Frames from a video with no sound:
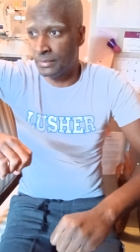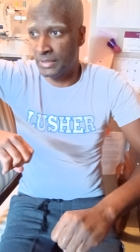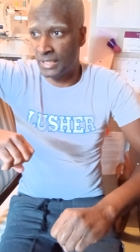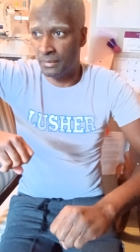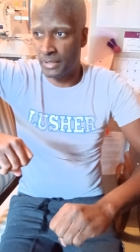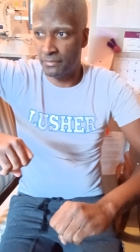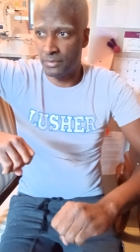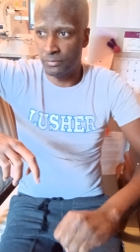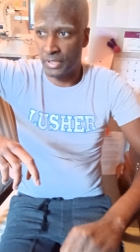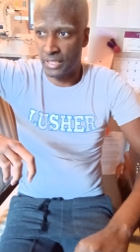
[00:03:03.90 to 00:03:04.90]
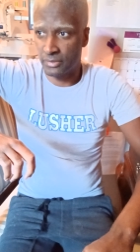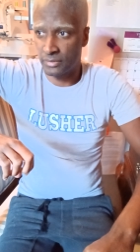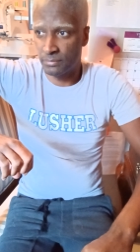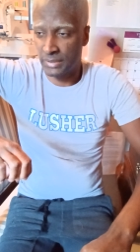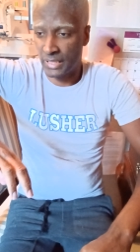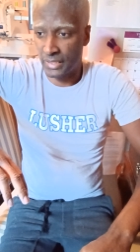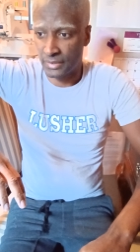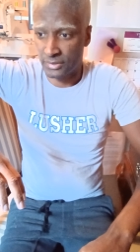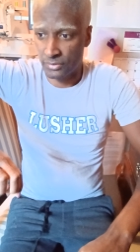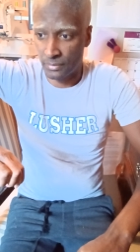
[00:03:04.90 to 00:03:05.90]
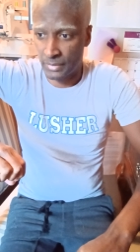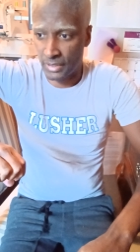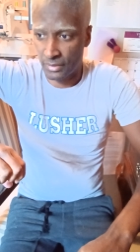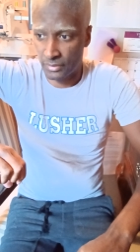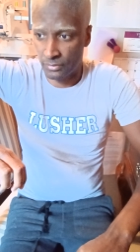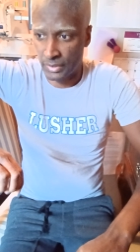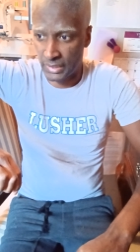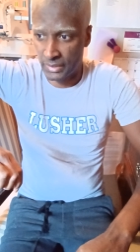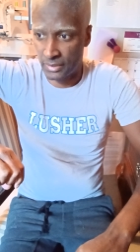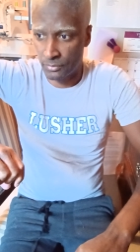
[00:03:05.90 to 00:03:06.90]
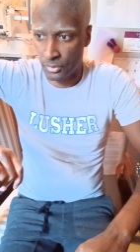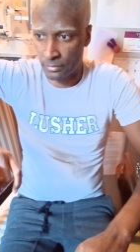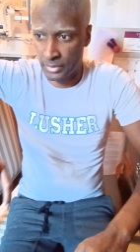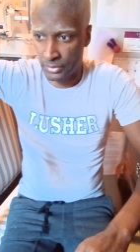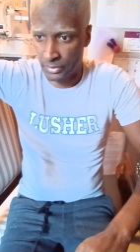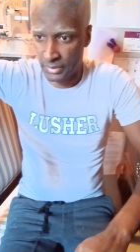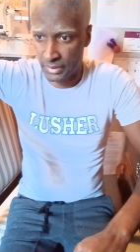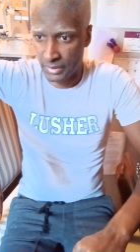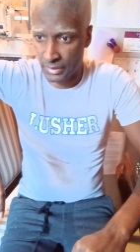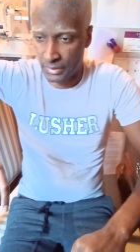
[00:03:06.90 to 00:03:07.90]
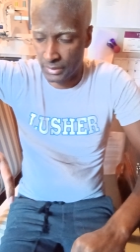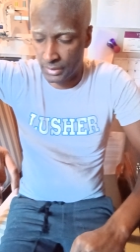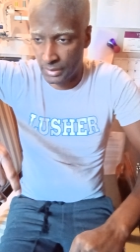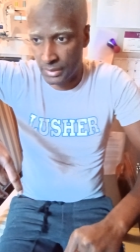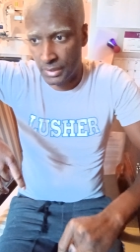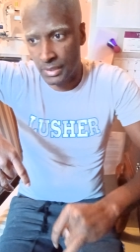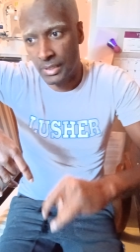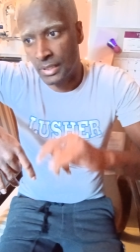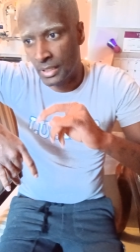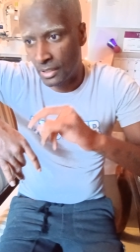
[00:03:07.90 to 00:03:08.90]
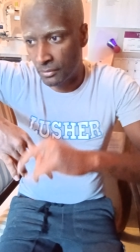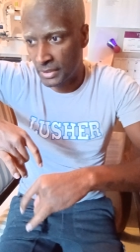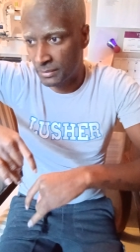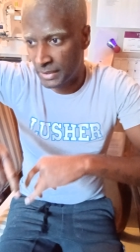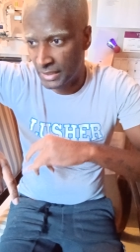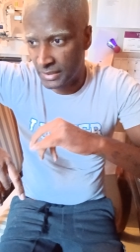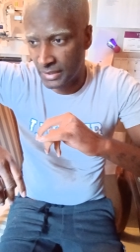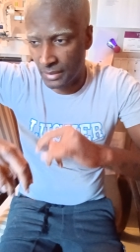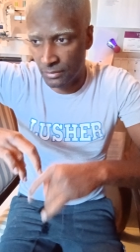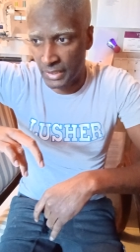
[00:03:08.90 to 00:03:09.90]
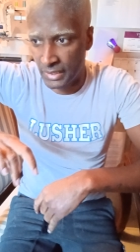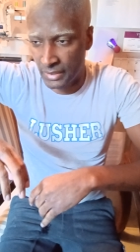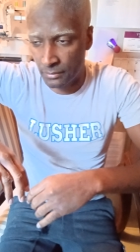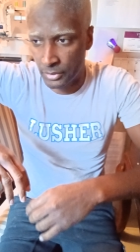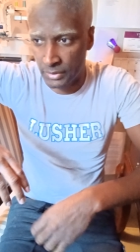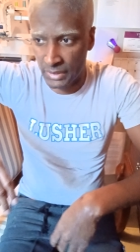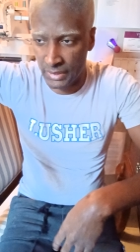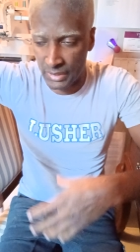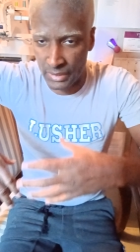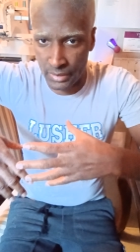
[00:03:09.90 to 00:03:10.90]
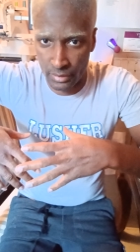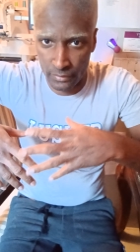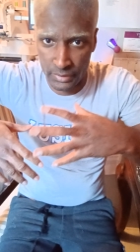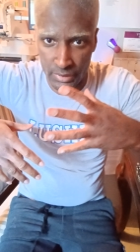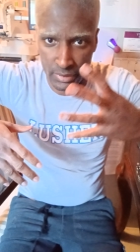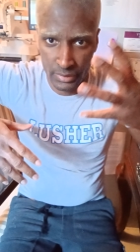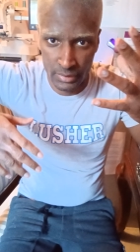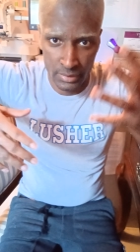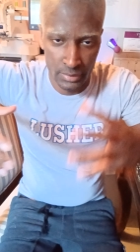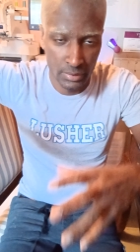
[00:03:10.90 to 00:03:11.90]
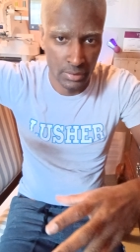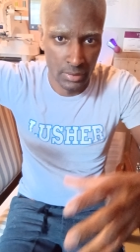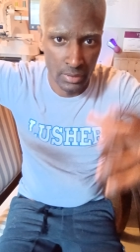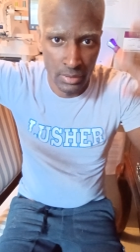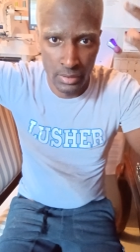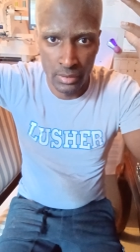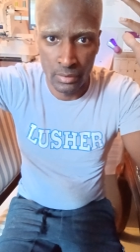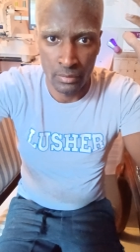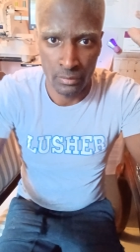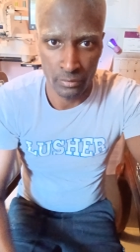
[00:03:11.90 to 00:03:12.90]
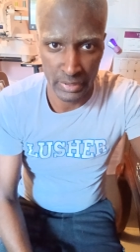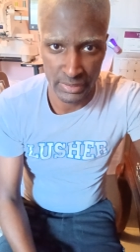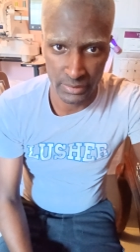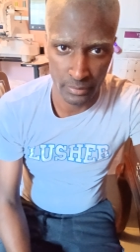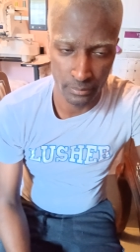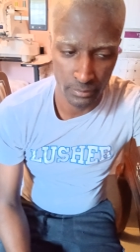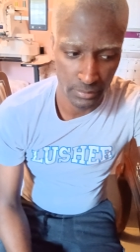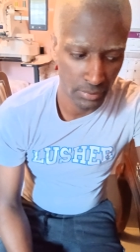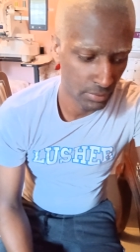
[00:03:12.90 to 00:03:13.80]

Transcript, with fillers: Yeah, I'm having writer's block, so I'm not gonna write any more music. I always mean to not write any music, then all of a sudden write something.